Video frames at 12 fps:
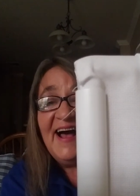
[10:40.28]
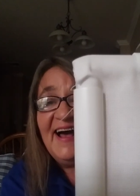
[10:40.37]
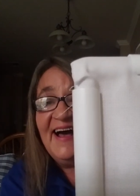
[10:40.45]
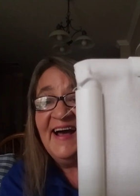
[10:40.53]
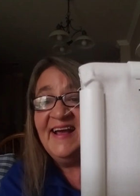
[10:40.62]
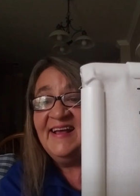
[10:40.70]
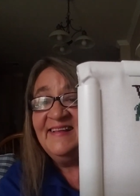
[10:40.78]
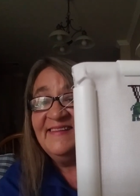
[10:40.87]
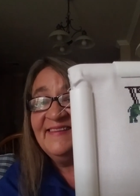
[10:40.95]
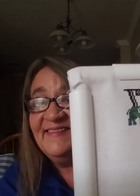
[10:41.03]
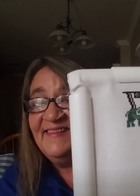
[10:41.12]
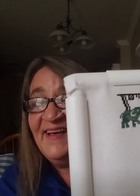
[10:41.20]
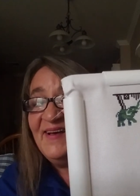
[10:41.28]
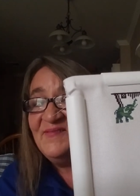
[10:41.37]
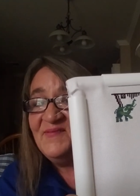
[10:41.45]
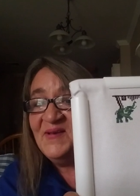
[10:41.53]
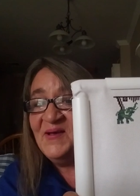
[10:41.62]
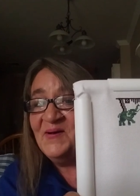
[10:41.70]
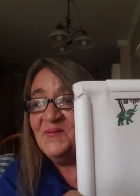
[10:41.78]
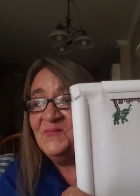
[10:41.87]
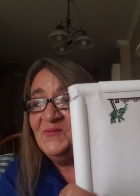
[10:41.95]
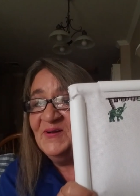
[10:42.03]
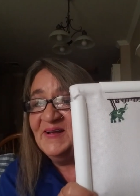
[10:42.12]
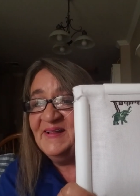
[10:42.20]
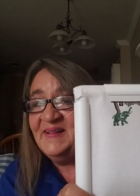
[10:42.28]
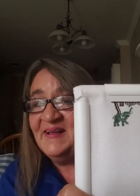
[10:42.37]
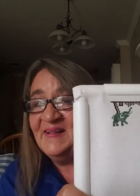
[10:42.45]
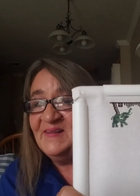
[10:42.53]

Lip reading: I love him. Look at that